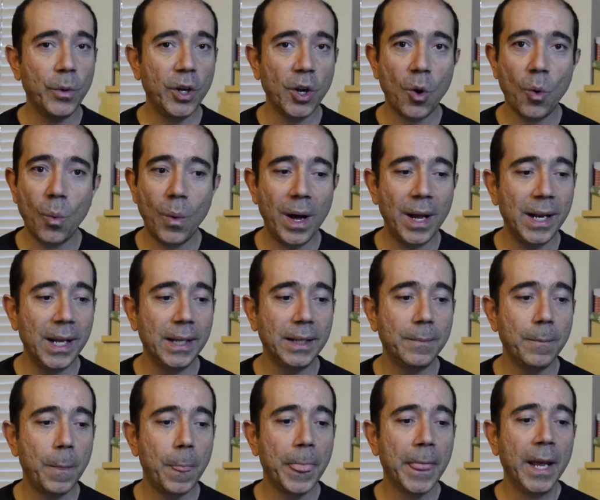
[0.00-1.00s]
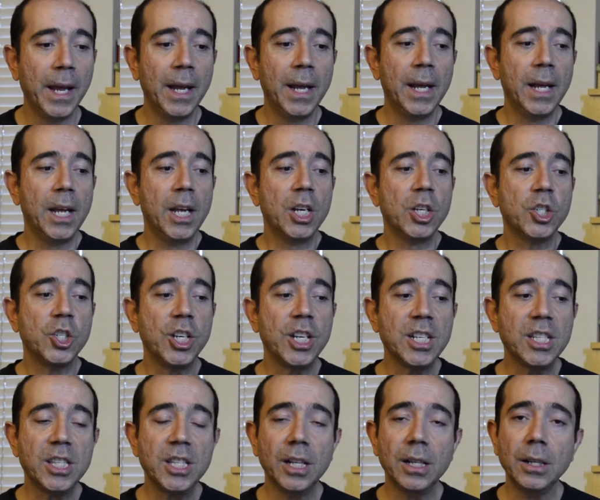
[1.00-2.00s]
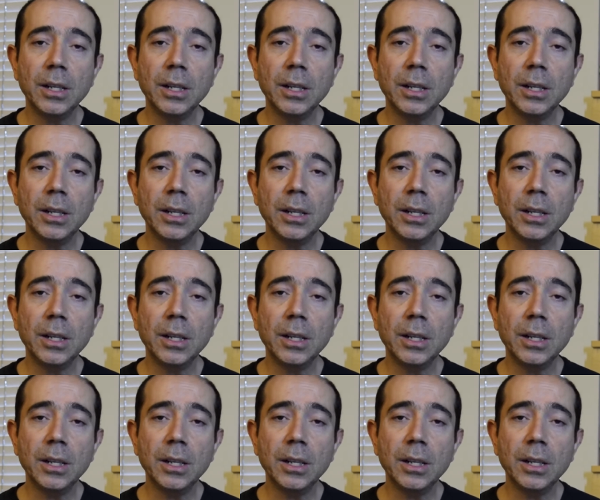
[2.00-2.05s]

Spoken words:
don't want it. She's still